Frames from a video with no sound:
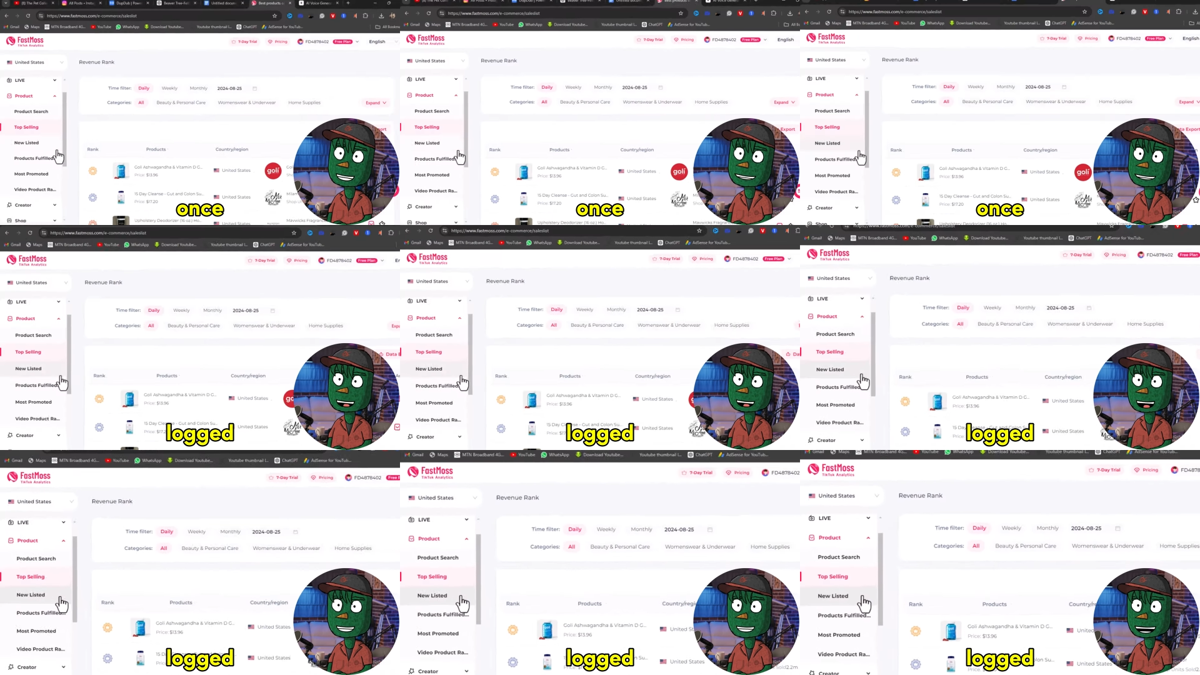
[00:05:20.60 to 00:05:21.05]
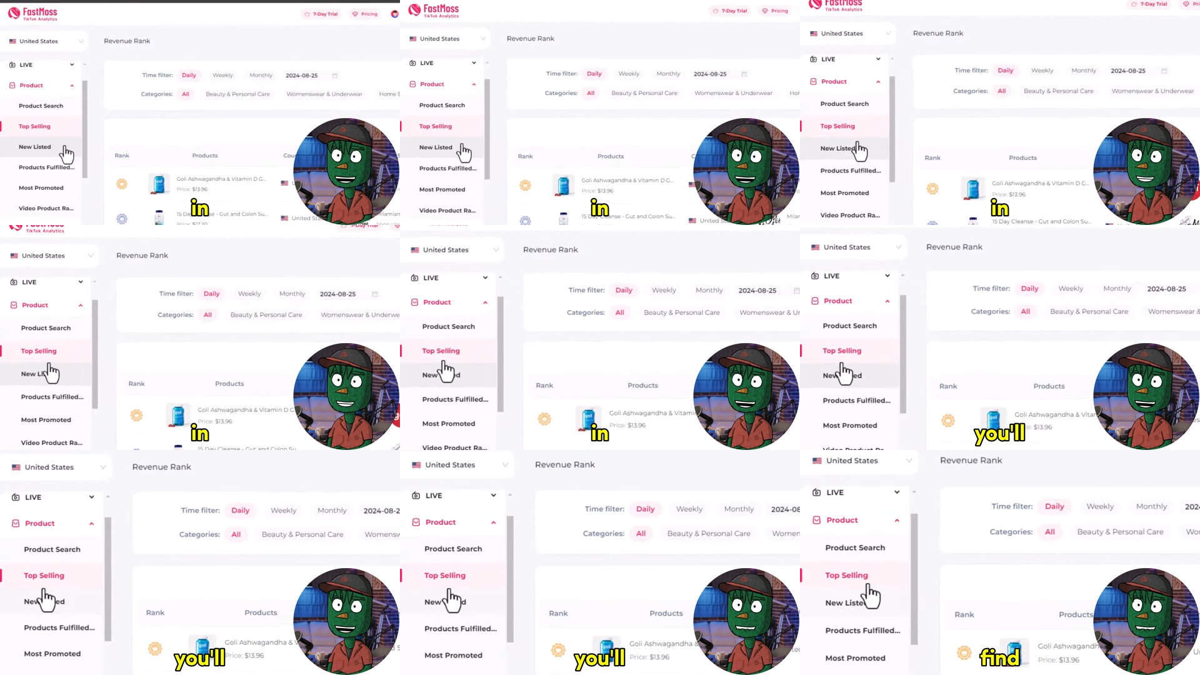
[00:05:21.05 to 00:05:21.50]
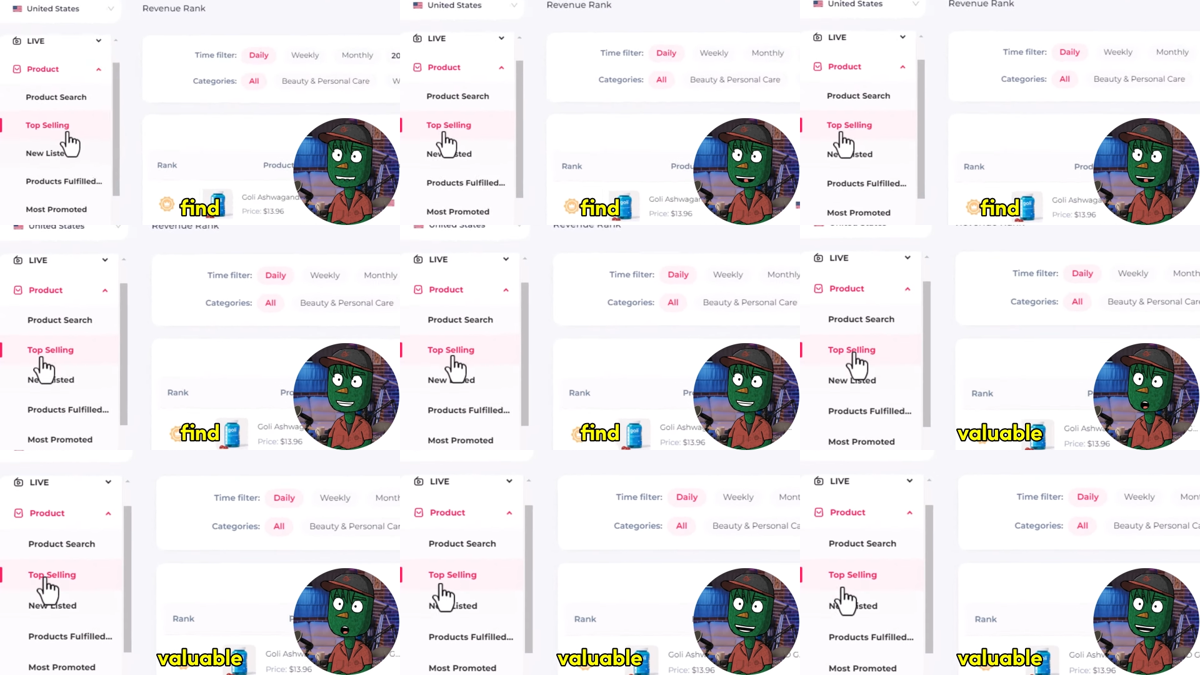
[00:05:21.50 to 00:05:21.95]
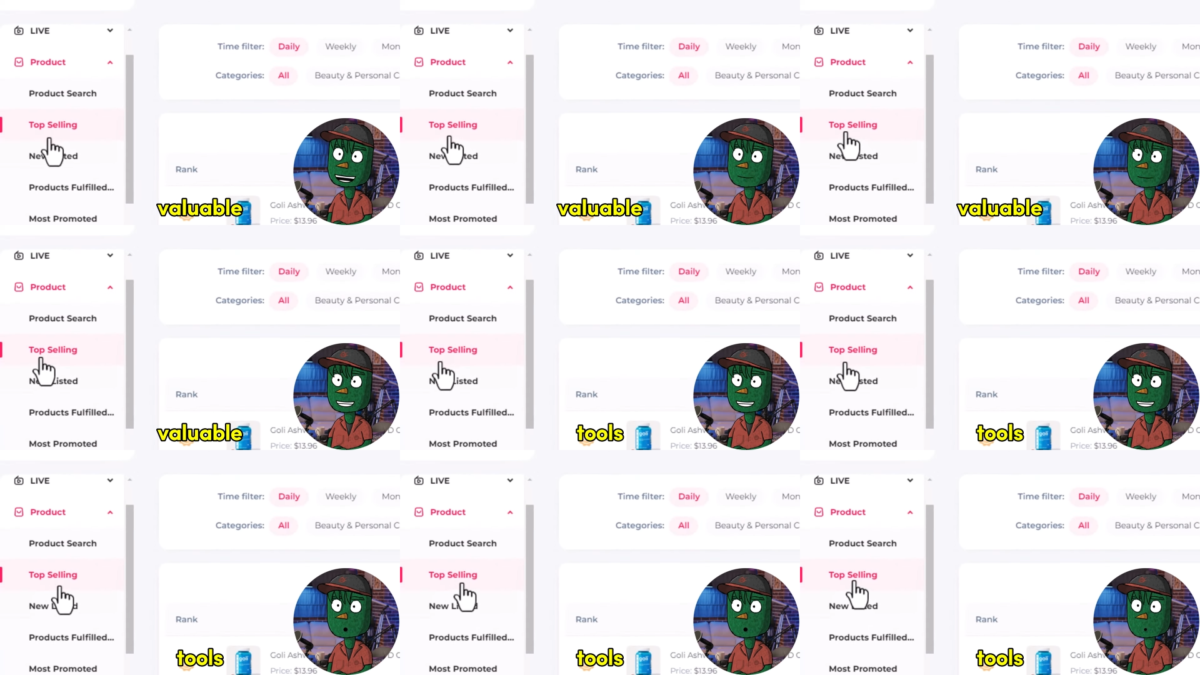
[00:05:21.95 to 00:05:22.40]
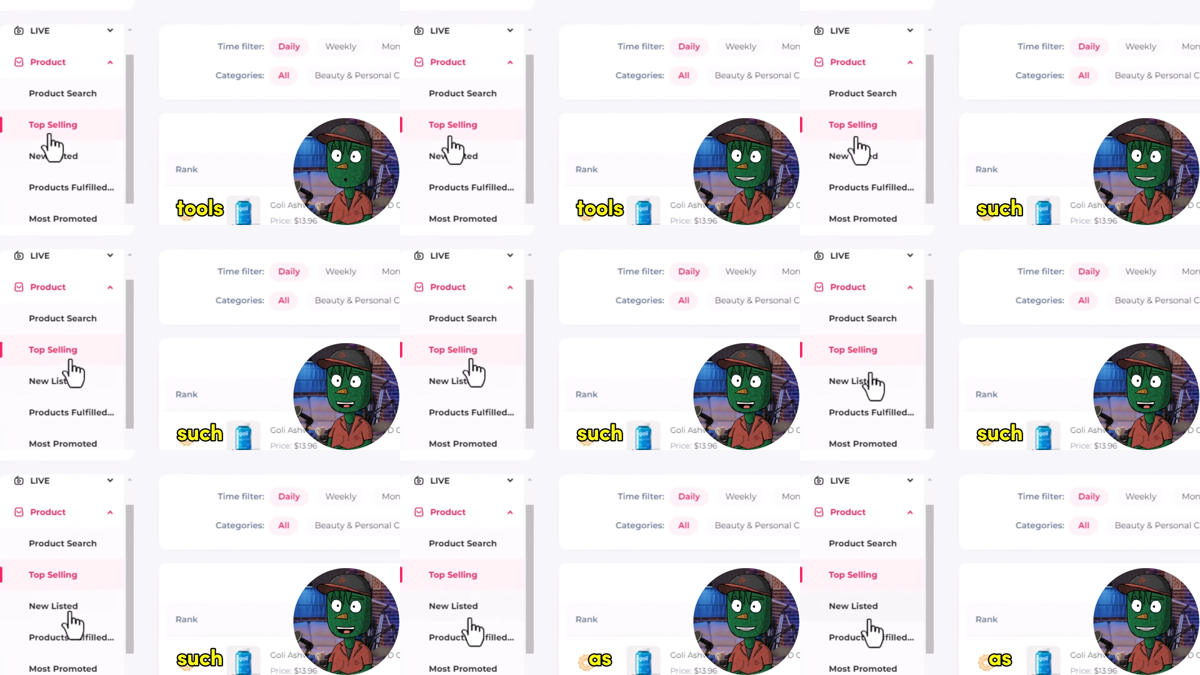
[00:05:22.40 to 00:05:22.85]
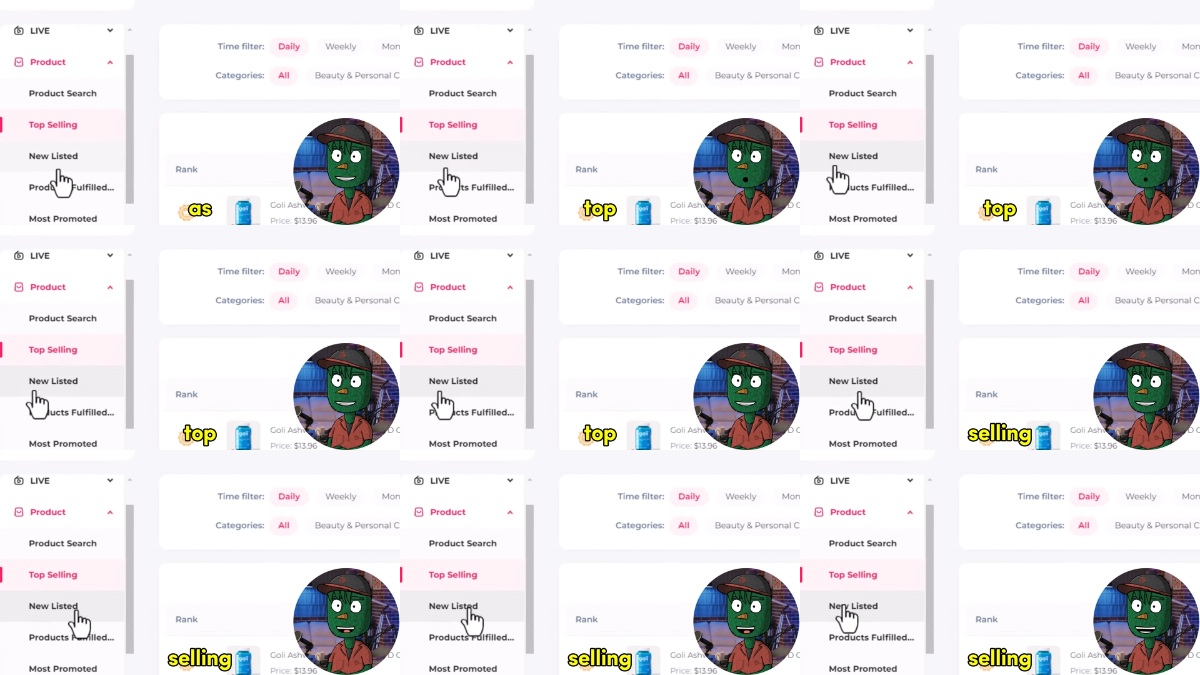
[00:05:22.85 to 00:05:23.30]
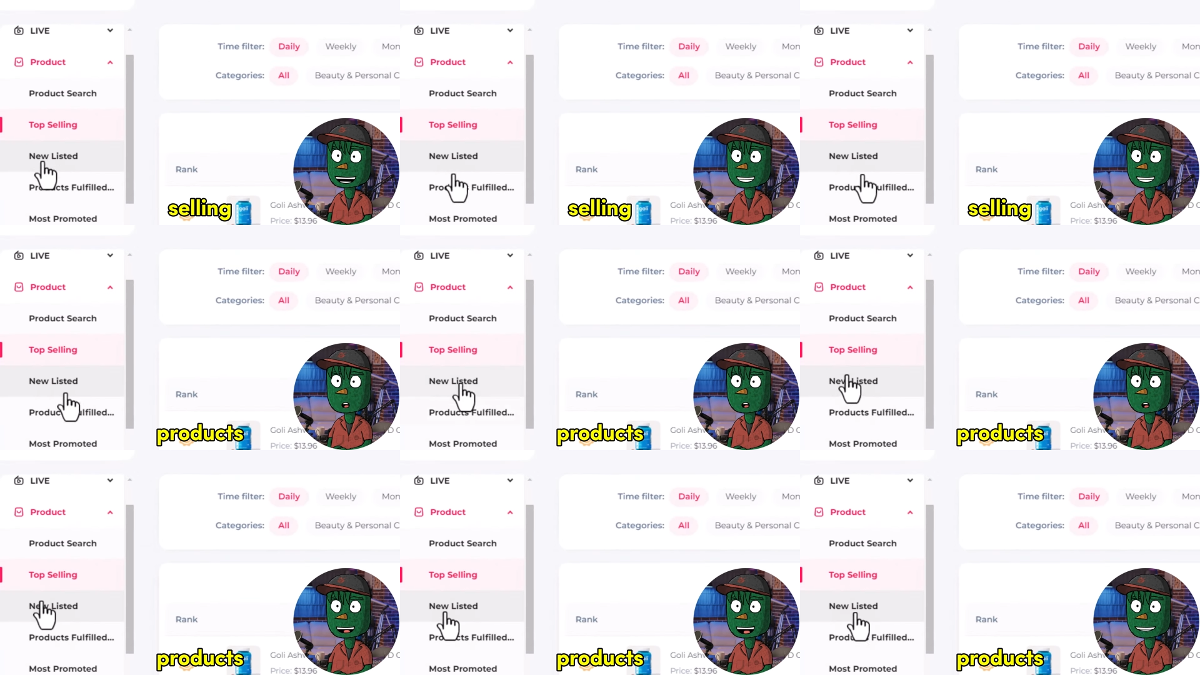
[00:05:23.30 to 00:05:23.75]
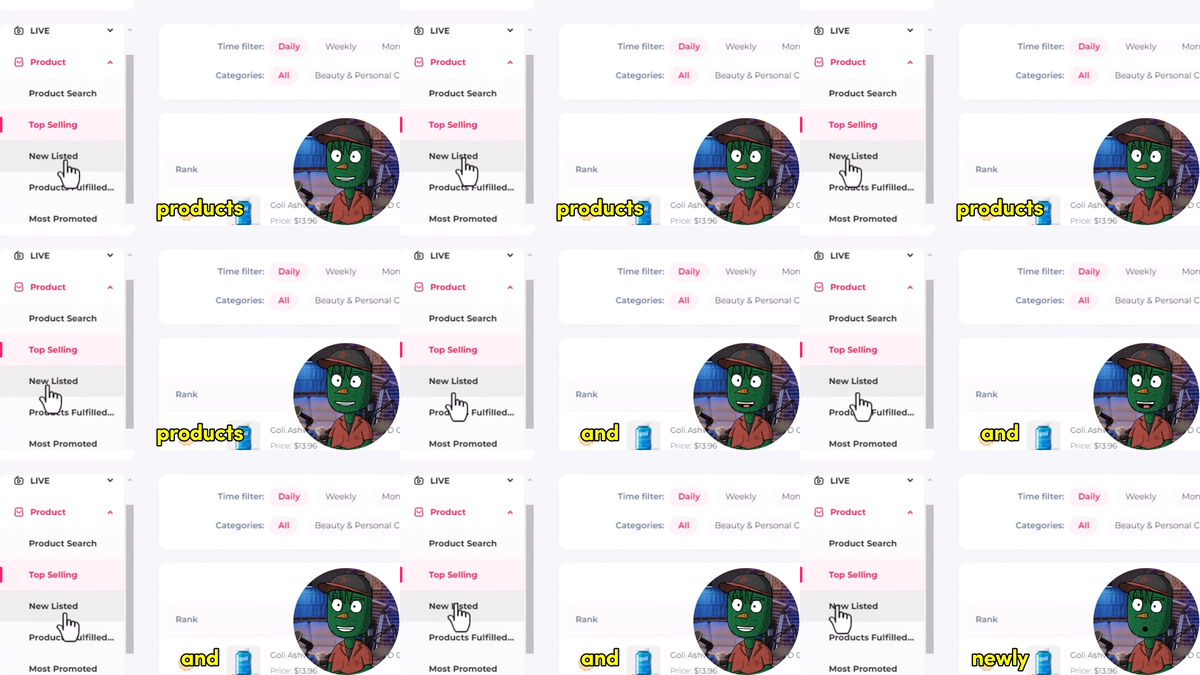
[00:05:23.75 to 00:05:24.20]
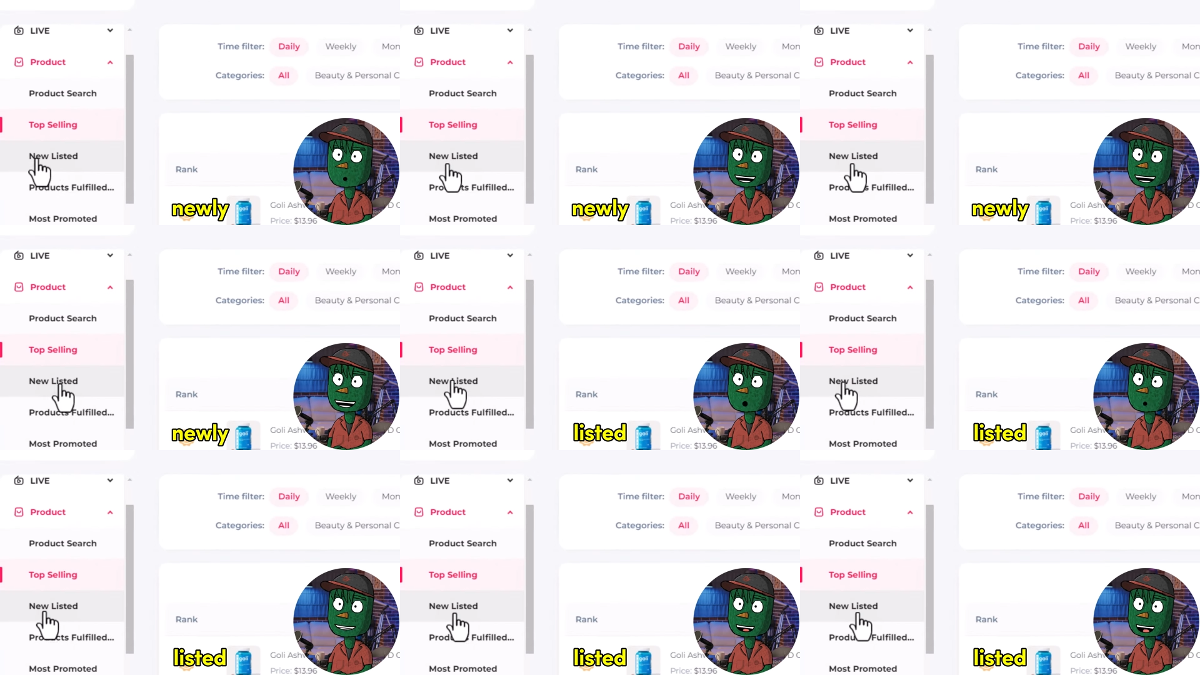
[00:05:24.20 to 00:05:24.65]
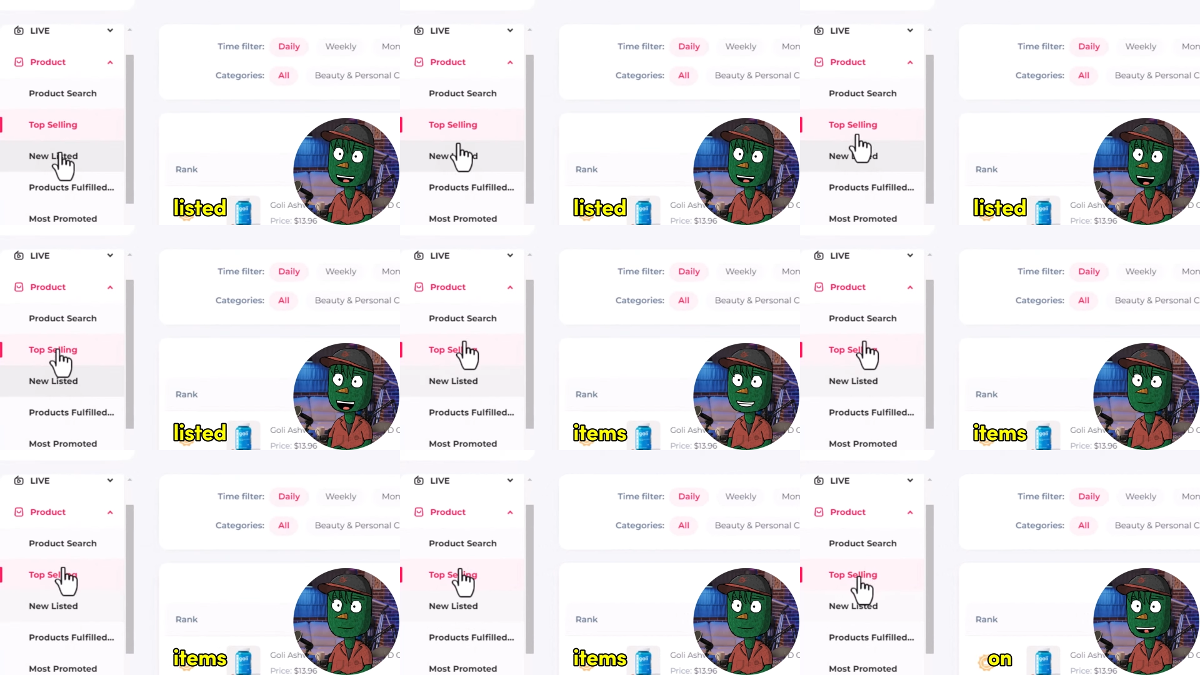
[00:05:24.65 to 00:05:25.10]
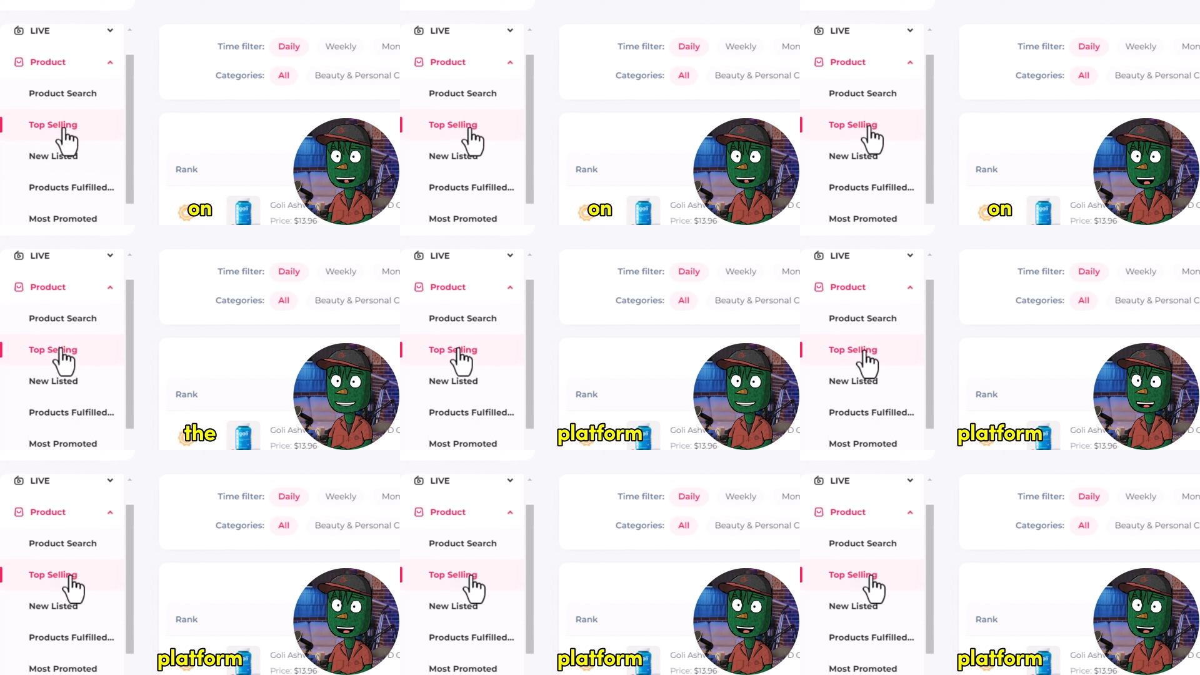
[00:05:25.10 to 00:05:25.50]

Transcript: [unreadable: no face in view]